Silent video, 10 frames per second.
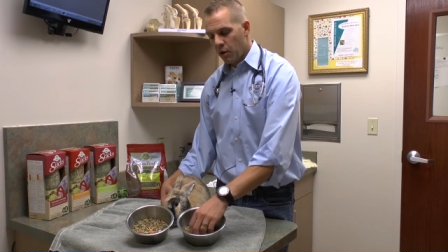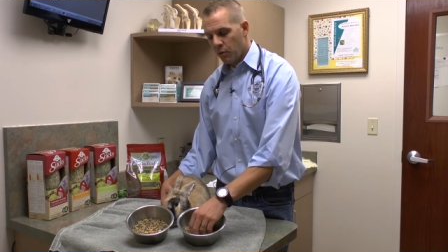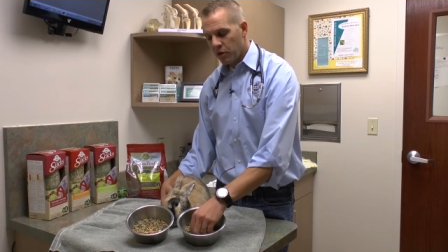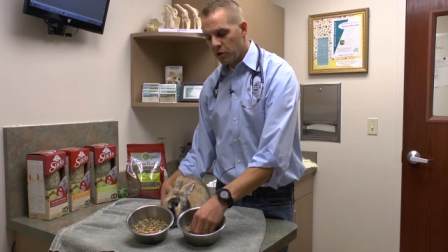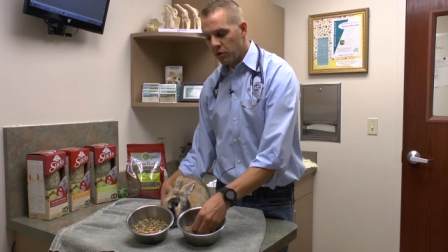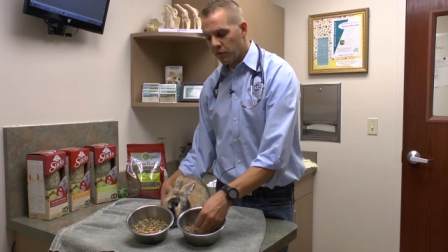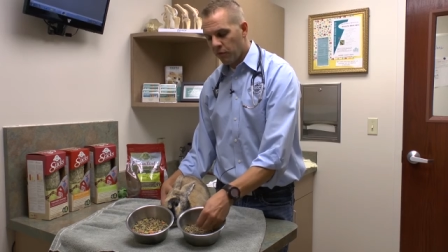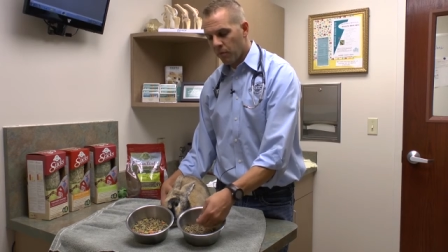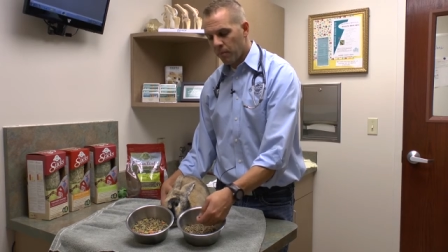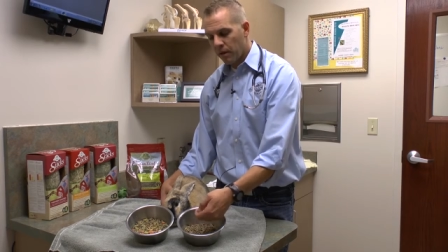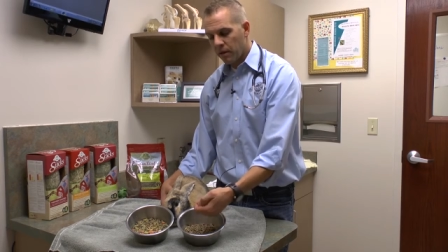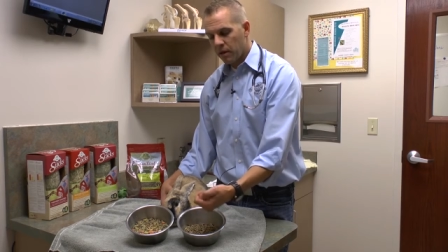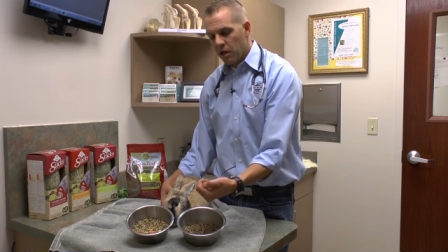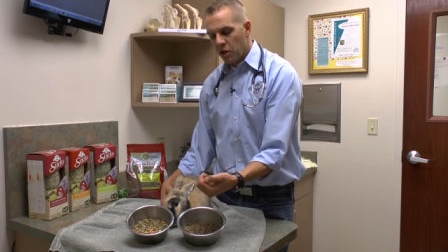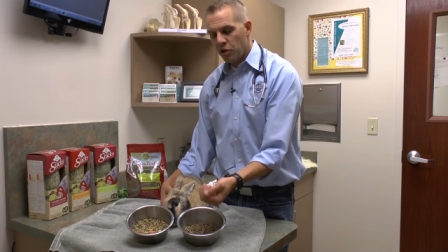With a uniform pellet,
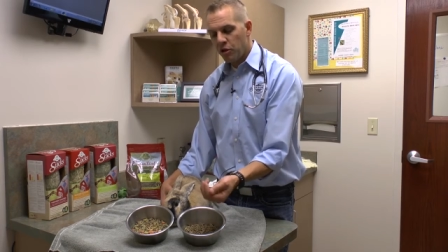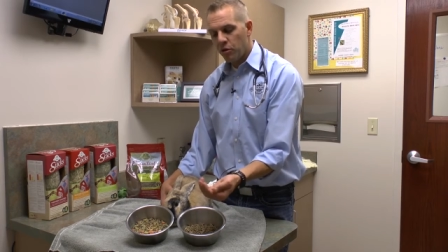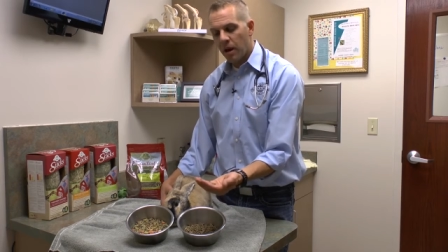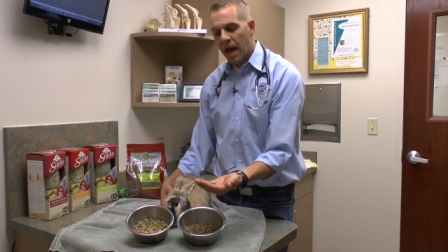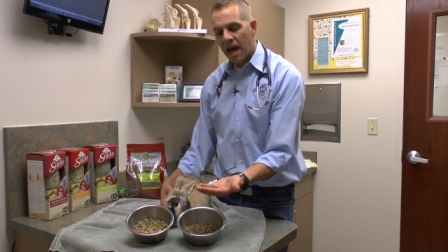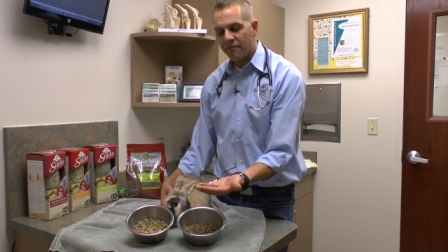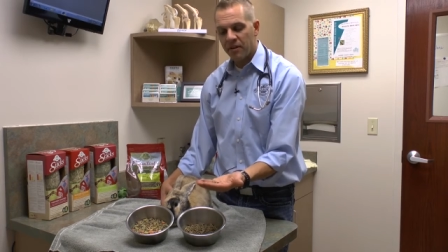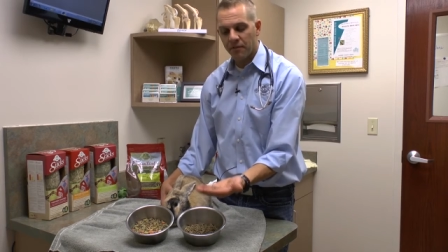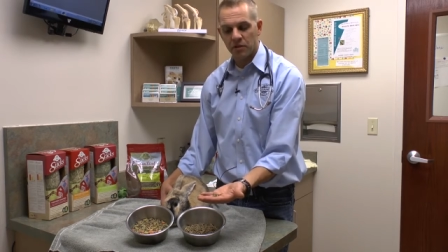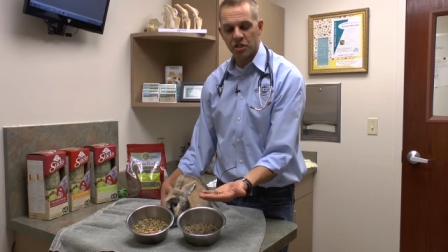you don't have different